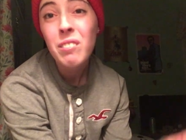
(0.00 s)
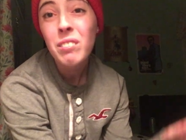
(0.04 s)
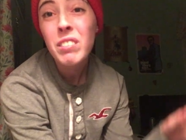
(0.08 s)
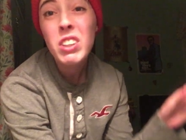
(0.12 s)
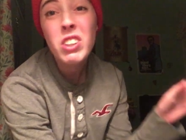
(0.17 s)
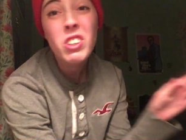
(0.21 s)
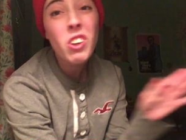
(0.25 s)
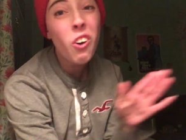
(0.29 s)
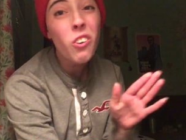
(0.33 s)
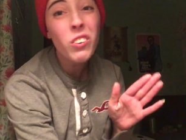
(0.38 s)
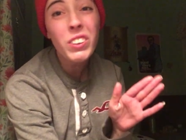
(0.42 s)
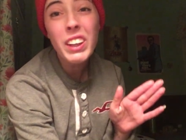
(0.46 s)

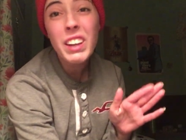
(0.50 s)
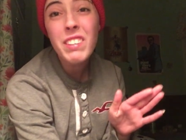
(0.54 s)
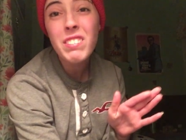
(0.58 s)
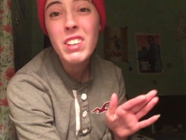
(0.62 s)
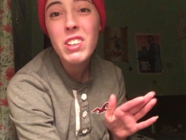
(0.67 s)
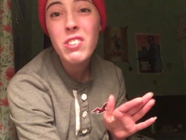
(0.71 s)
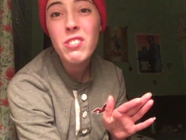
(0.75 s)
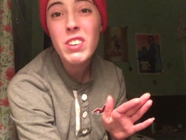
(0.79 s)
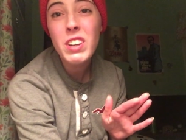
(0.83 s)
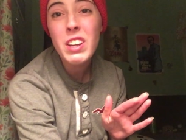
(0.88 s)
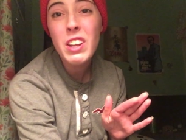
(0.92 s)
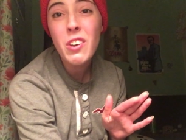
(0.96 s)
But don't leave
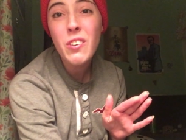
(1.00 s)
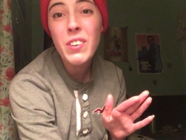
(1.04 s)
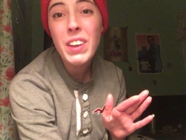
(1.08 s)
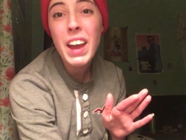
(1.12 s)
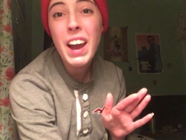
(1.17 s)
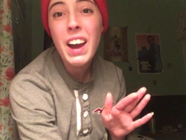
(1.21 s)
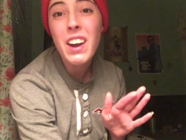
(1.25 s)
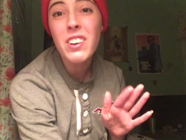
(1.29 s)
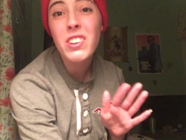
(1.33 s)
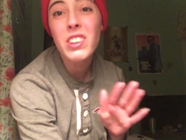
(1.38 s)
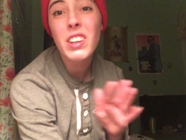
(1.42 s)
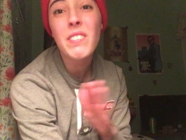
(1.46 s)
this video
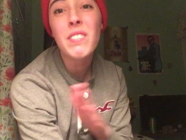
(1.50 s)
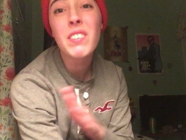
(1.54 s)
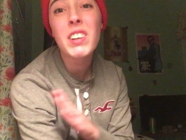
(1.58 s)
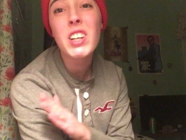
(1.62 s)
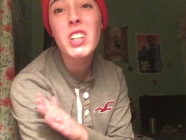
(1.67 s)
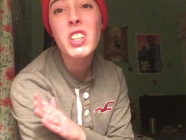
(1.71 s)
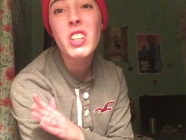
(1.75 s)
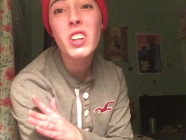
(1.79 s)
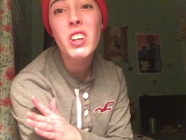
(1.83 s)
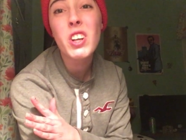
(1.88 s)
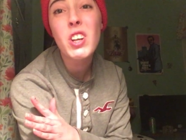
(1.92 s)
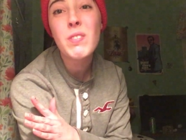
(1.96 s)
yet because I'm going
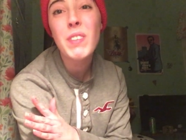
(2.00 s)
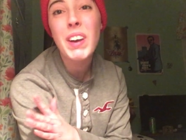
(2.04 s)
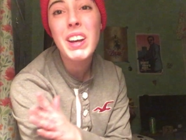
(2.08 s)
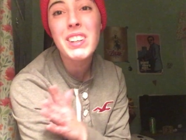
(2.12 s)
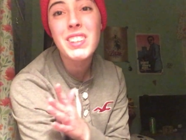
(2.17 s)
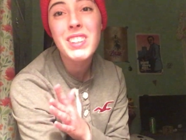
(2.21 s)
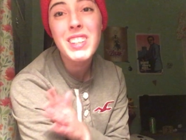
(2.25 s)
to show you my